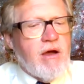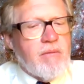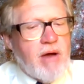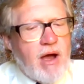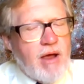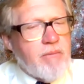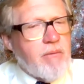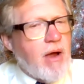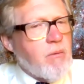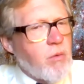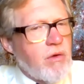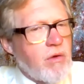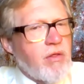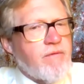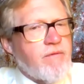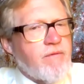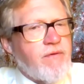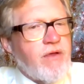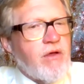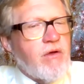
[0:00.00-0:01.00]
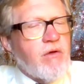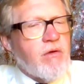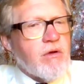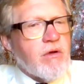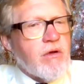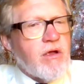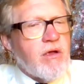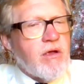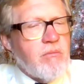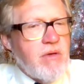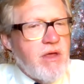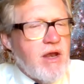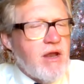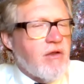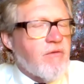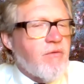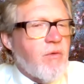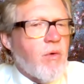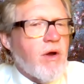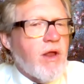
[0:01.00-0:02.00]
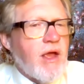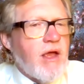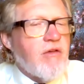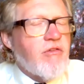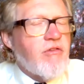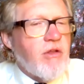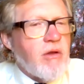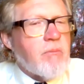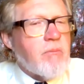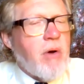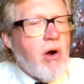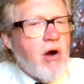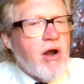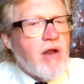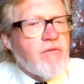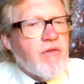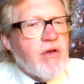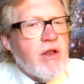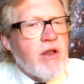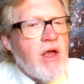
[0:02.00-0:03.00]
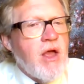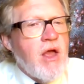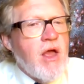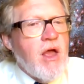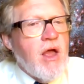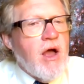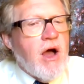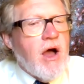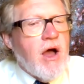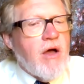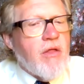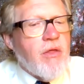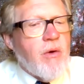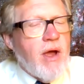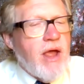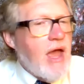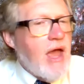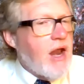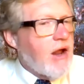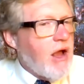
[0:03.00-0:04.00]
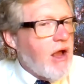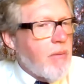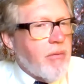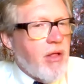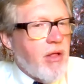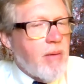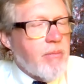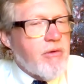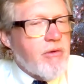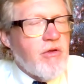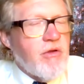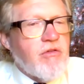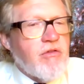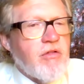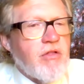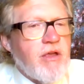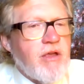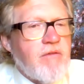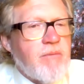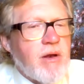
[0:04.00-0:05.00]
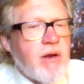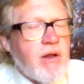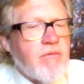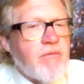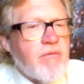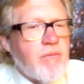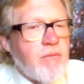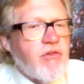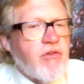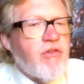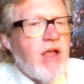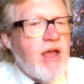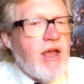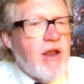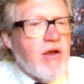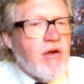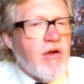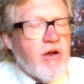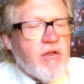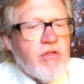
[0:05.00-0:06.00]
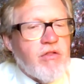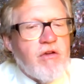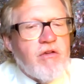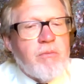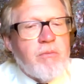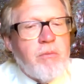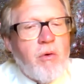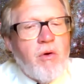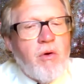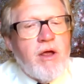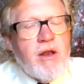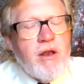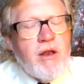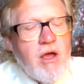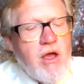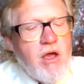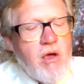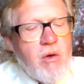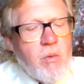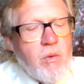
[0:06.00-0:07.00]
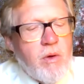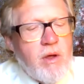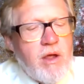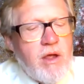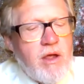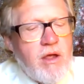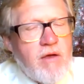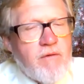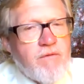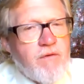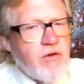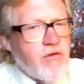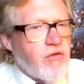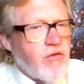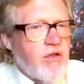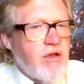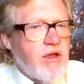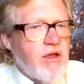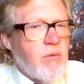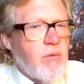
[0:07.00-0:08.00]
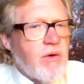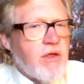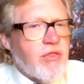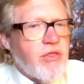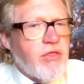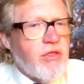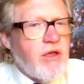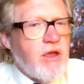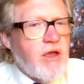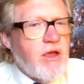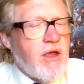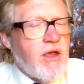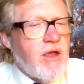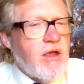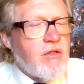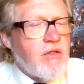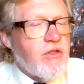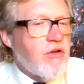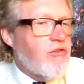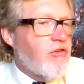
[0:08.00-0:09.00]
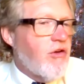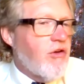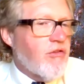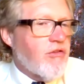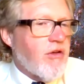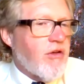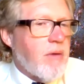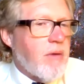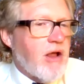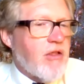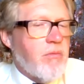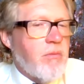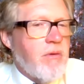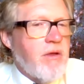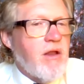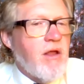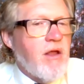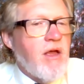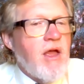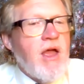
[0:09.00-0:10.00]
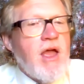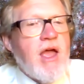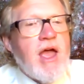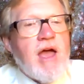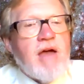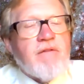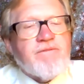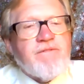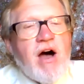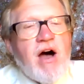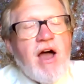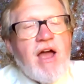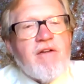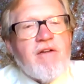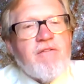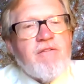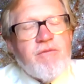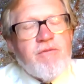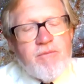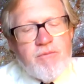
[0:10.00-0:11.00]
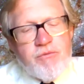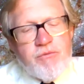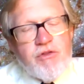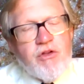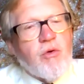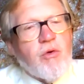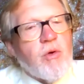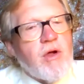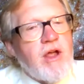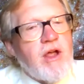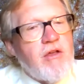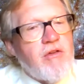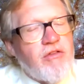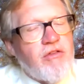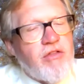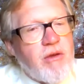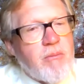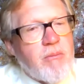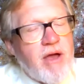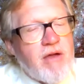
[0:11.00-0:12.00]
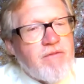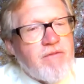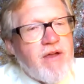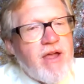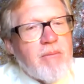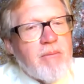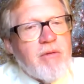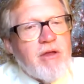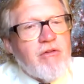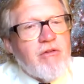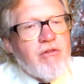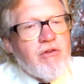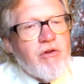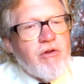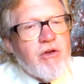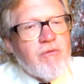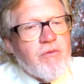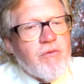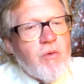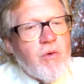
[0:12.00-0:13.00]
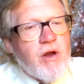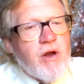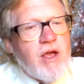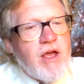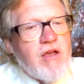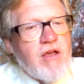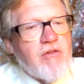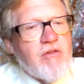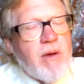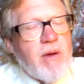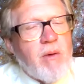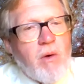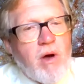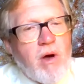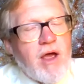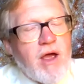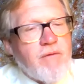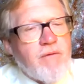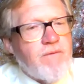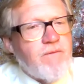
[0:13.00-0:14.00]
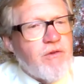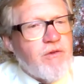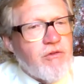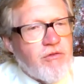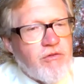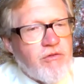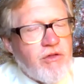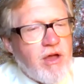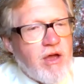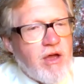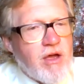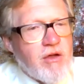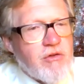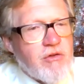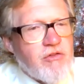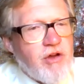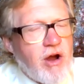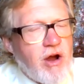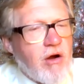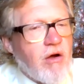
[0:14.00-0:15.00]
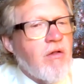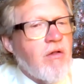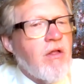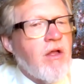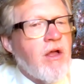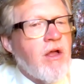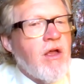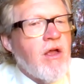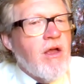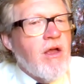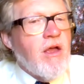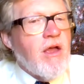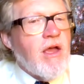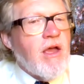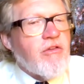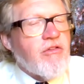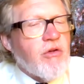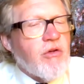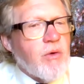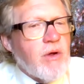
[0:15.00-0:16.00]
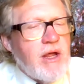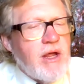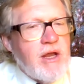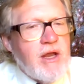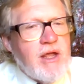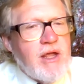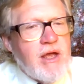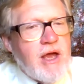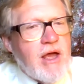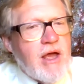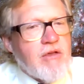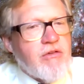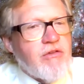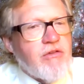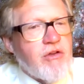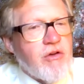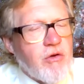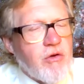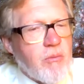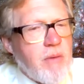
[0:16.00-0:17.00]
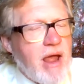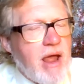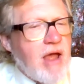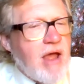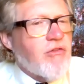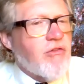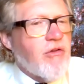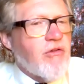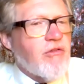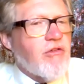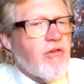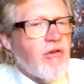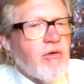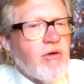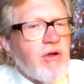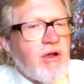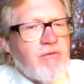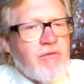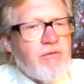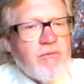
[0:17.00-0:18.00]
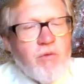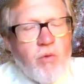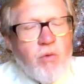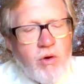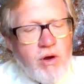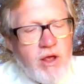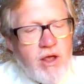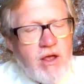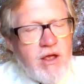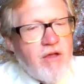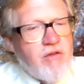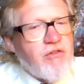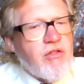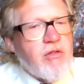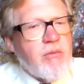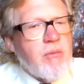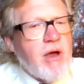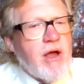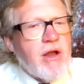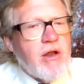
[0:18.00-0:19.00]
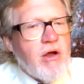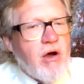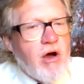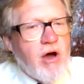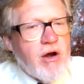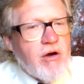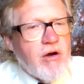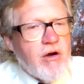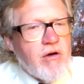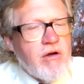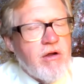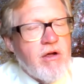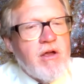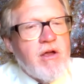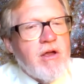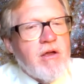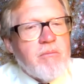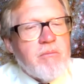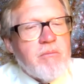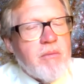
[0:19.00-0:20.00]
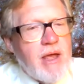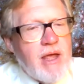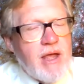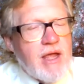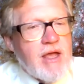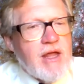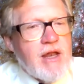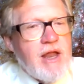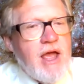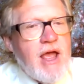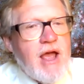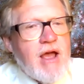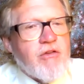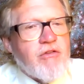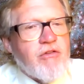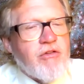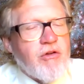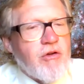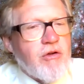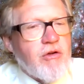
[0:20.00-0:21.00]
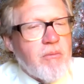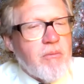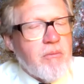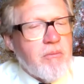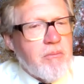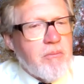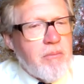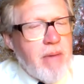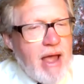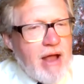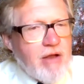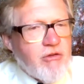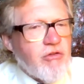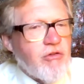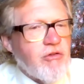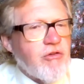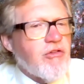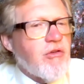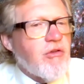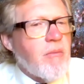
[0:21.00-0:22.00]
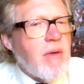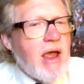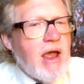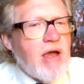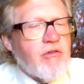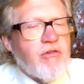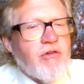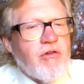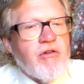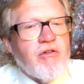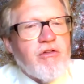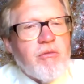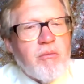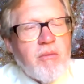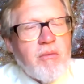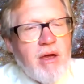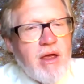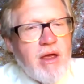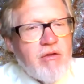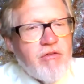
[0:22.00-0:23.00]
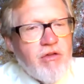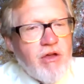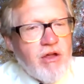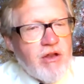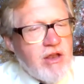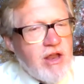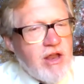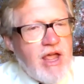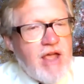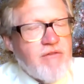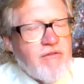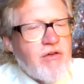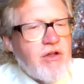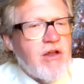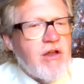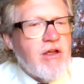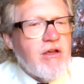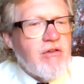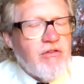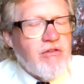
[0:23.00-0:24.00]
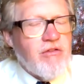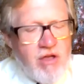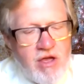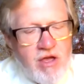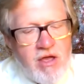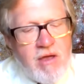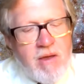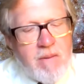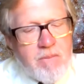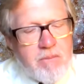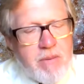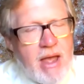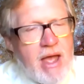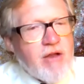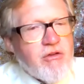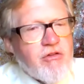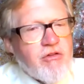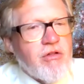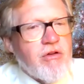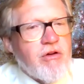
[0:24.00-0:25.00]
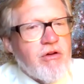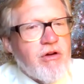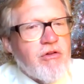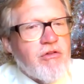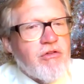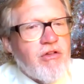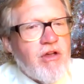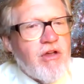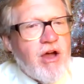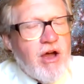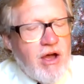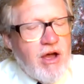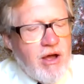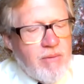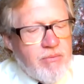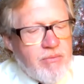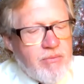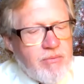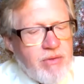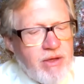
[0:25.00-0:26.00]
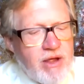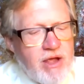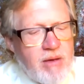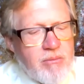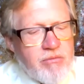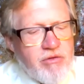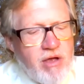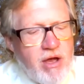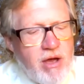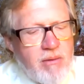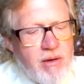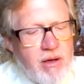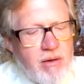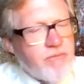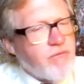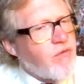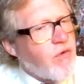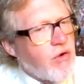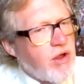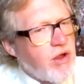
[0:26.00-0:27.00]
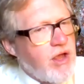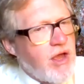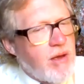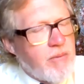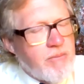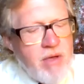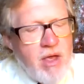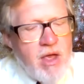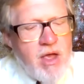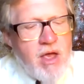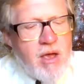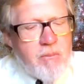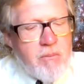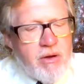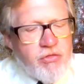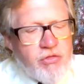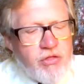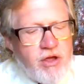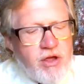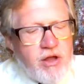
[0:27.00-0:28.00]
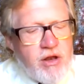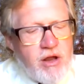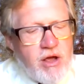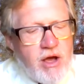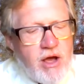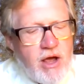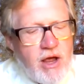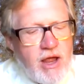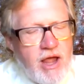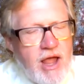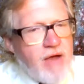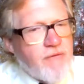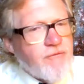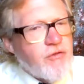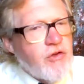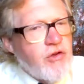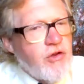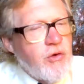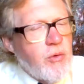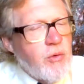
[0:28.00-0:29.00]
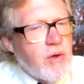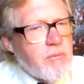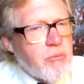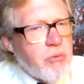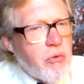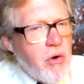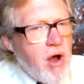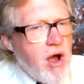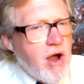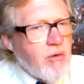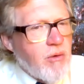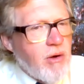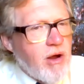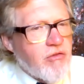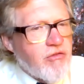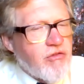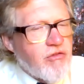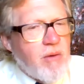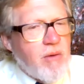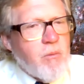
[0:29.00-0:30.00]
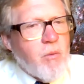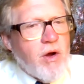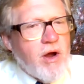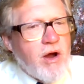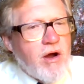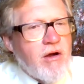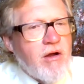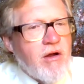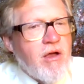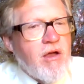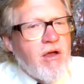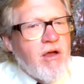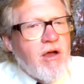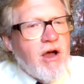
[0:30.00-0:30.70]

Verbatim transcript: I, I, really feel committed to Fort Hays, and part of it, uh, though I had a couple opportunities to leave, but I stayed here. And at this point, we officially, with the this year's commencement, have five degrees that my family has earned at Fort Hays. My wife is uh, Cheryl, has her EDS and her master's degree from Fort Hays, and then my daughter Megan has her bachelor's and master's, and my son David his bachelor's um, that comes up uh, for him. But then I have two in progress somewhere.